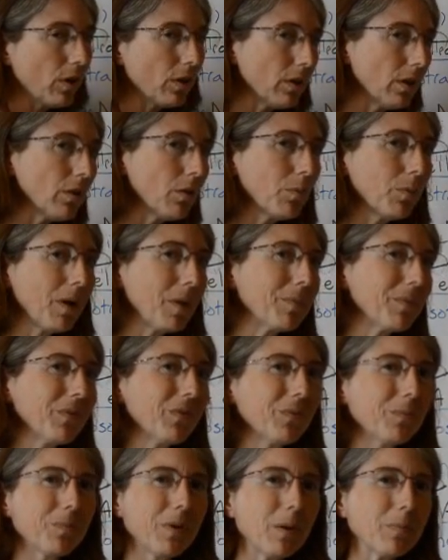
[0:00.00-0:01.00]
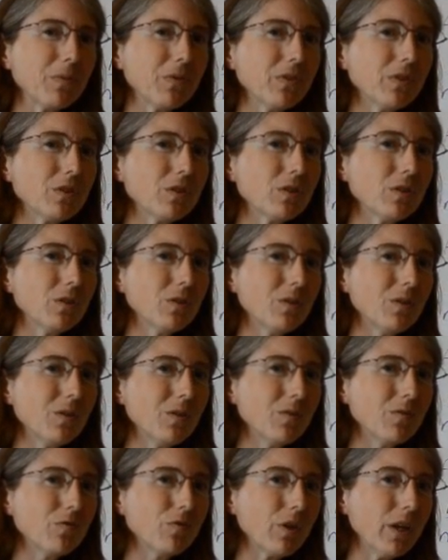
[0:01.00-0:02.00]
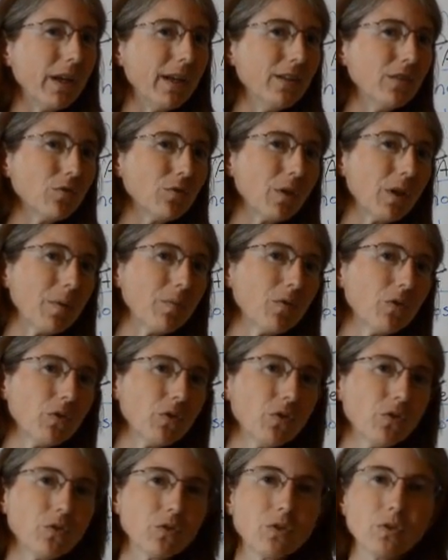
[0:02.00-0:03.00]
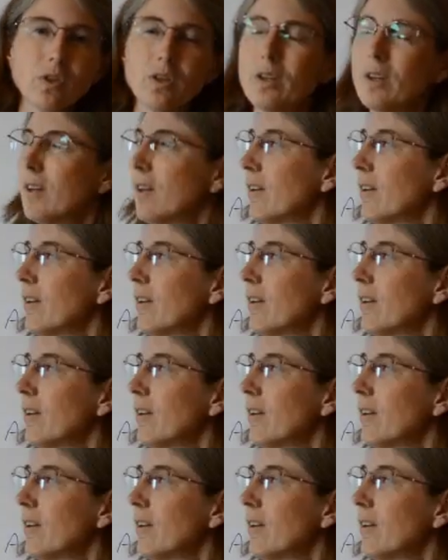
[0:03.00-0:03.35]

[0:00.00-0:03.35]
for our little prepositional phrase for emphasis,